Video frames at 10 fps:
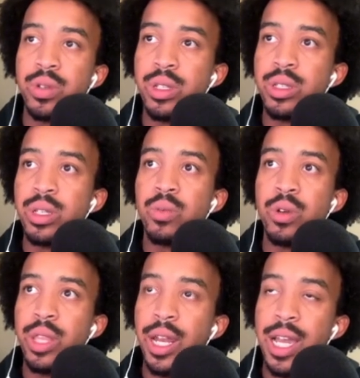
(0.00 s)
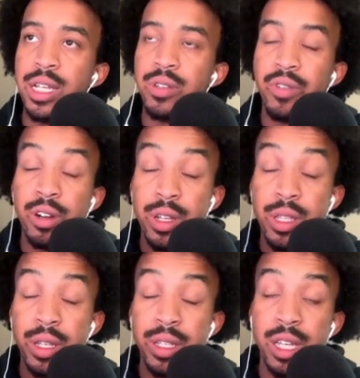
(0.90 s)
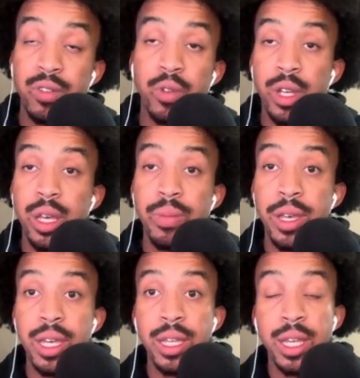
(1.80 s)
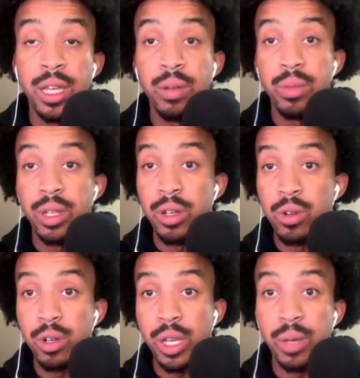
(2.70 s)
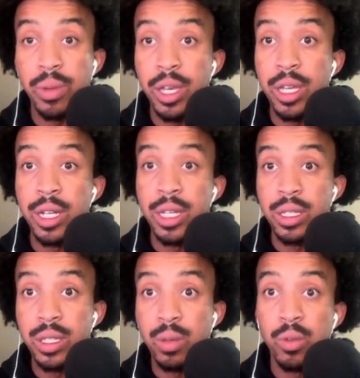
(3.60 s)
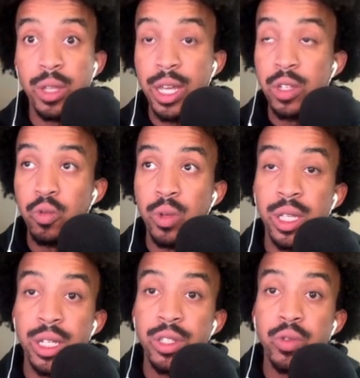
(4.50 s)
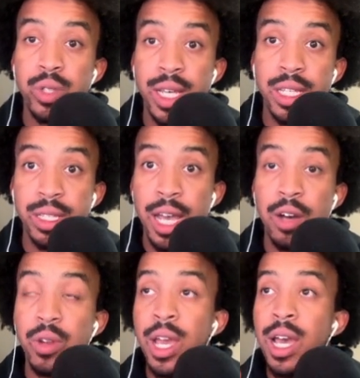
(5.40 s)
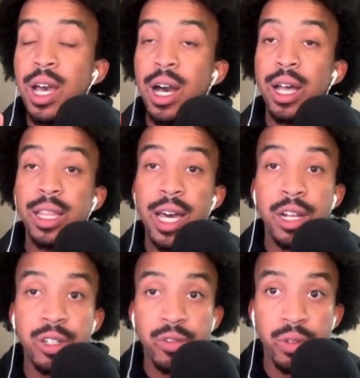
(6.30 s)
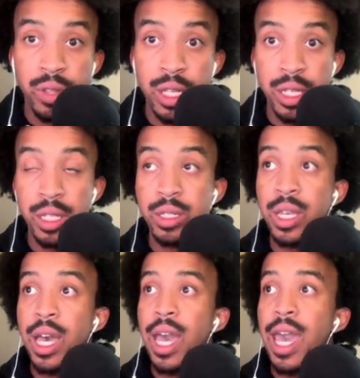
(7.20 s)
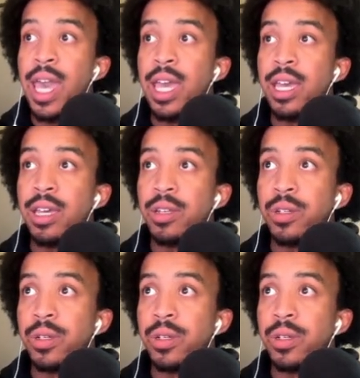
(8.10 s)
someone that has a very successful campaign and a mediocre campaign is someone that is willing to test out a lot of different things and